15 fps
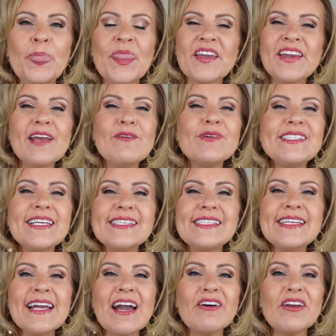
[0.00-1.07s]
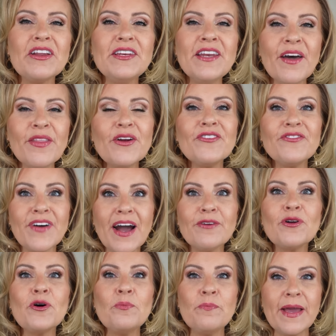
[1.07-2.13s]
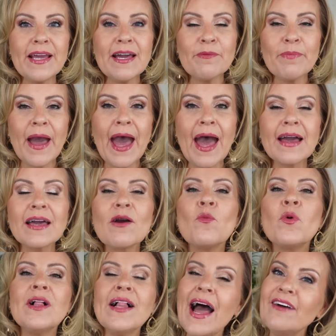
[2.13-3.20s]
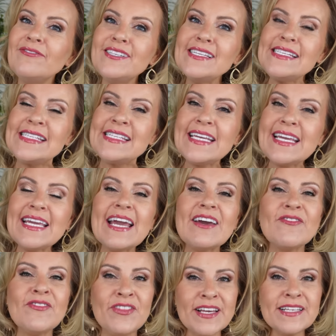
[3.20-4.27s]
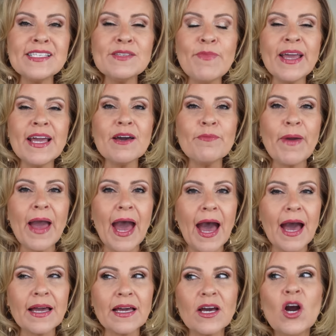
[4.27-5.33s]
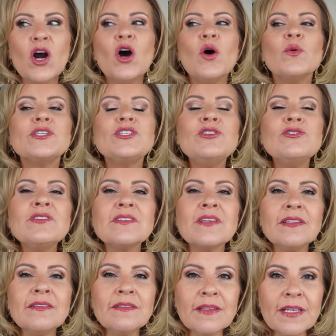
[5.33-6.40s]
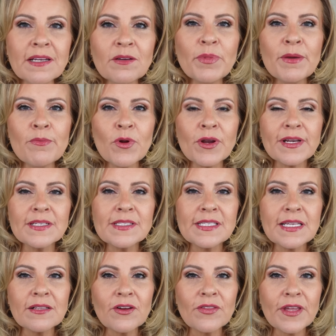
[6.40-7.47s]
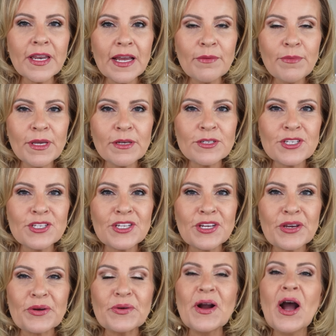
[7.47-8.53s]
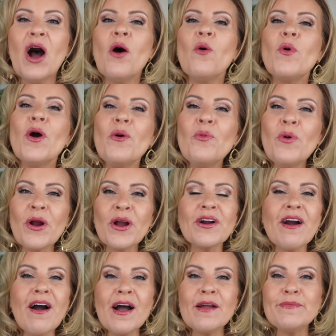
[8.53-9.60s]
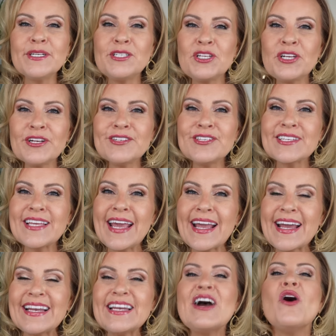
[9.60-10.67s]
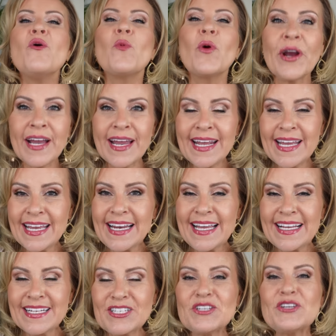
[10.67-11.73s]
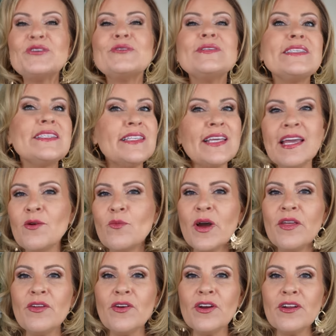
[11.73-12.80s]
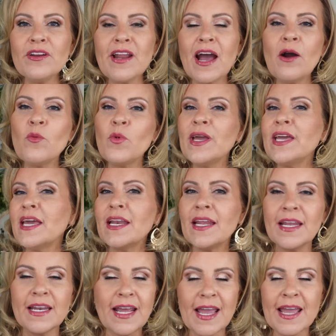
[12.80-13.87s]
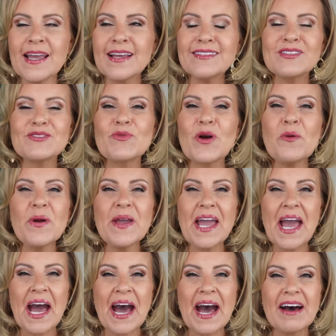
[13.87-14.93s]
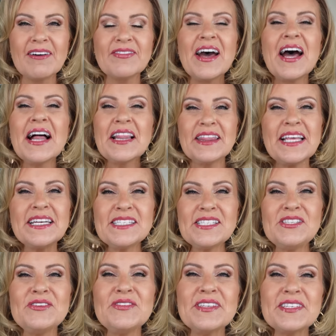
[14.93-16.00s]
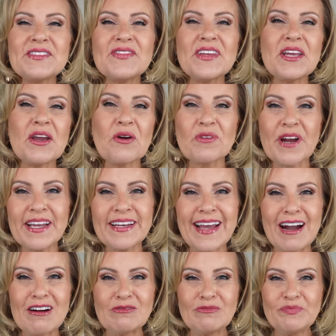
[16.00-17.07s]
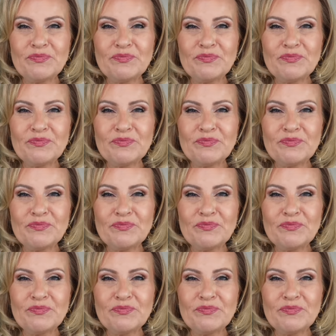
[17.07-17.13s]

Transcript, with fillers: Today we're testing out another viral makeup hack. We'll have to see if this makeup hack, which uses a little bit more concealer than I'm used to, will work on mature skin. We're gonna get into seeing whether or not we can enhance what we have. Let's do this video right now.